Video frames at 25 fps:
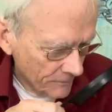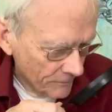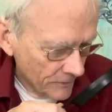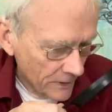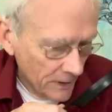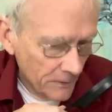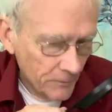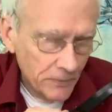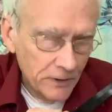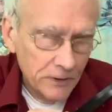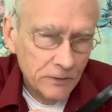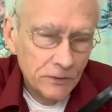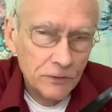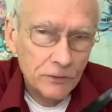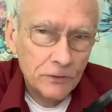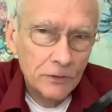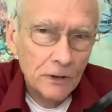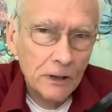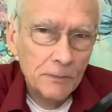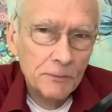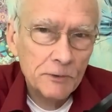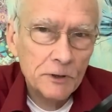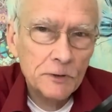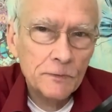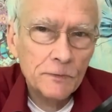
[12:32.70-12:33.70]
I've been to
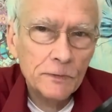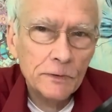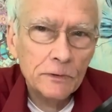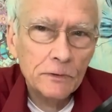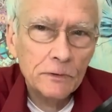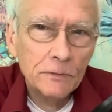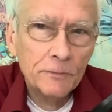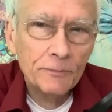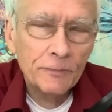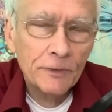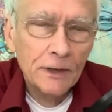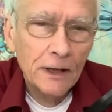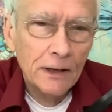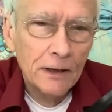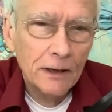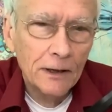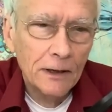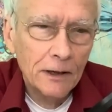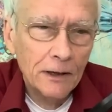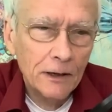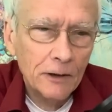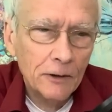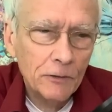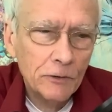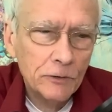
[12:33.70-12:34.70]
Thomasville,
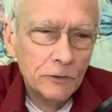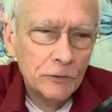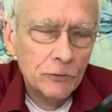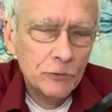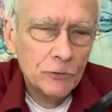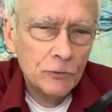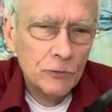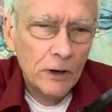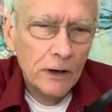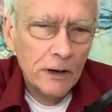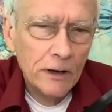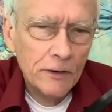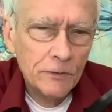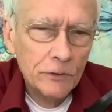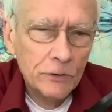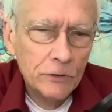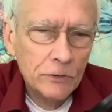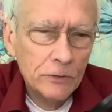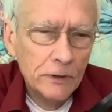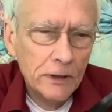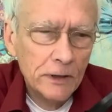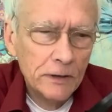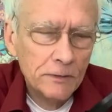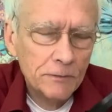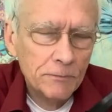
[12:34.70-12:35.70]
and when you drive through
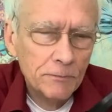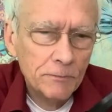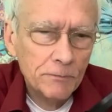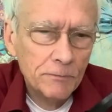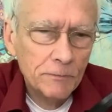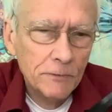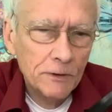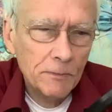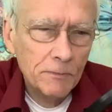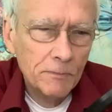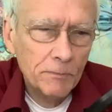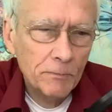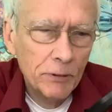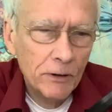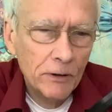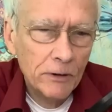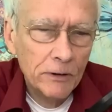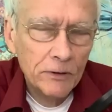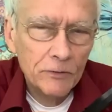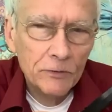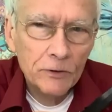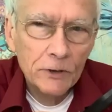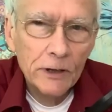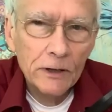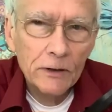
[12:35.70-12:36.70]
the part
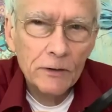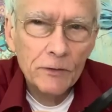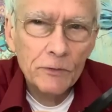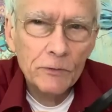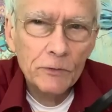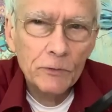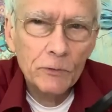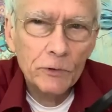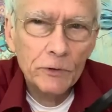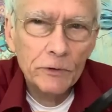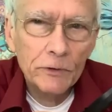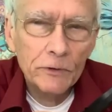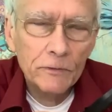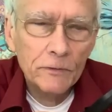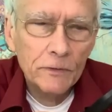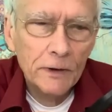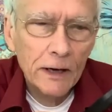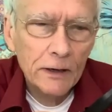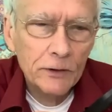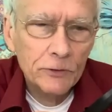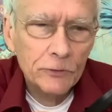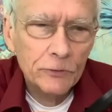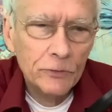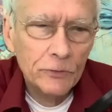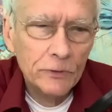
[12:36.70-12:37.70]
of town where the
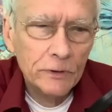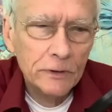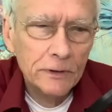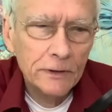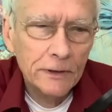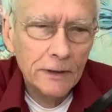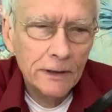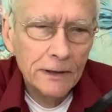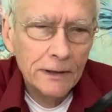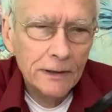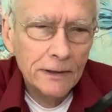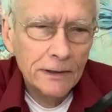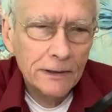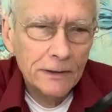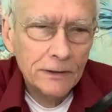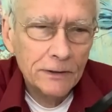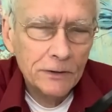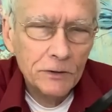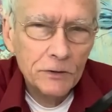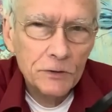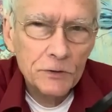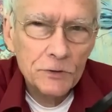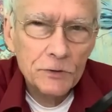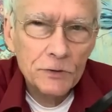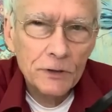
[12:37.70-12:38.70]
factory
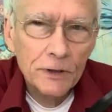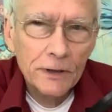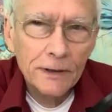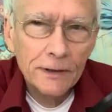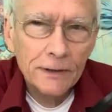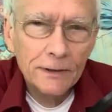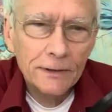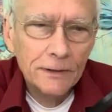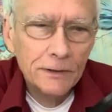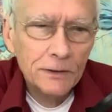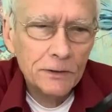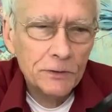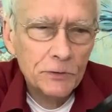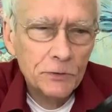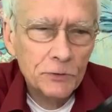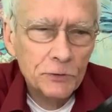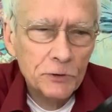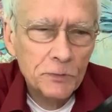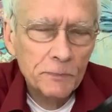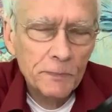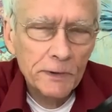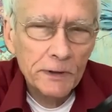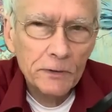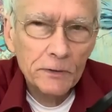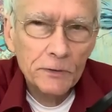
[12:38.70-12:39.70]
is, it just
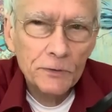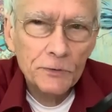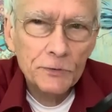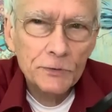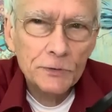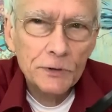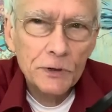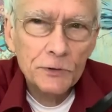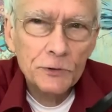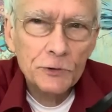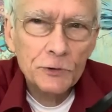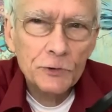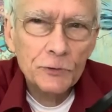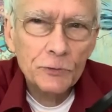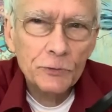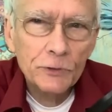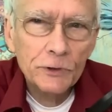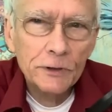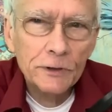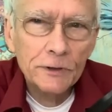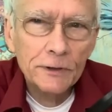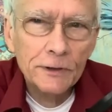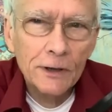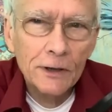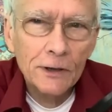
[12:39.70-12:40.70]
smells so
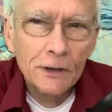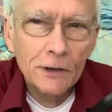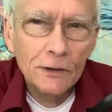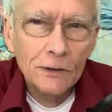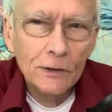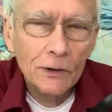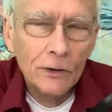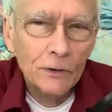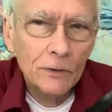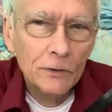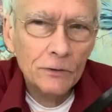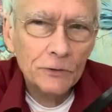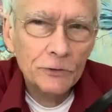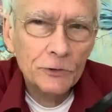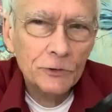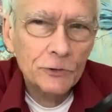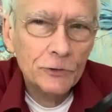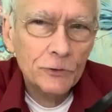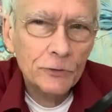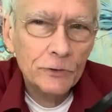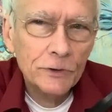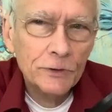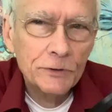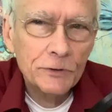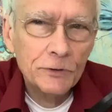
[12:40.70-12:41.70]
sweet. All the
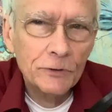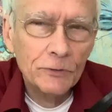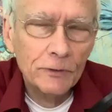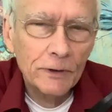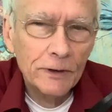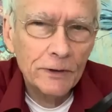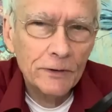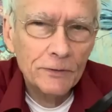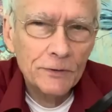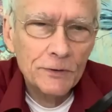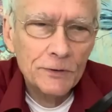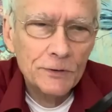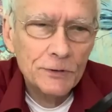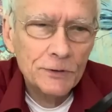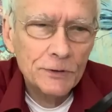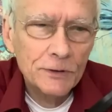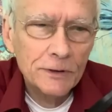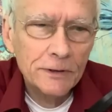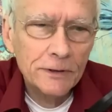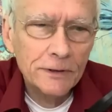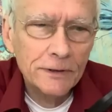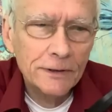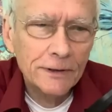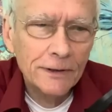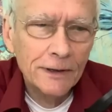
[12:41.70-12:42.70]
streets around the
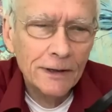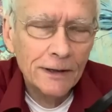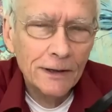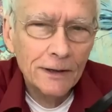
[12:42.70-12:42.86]
city,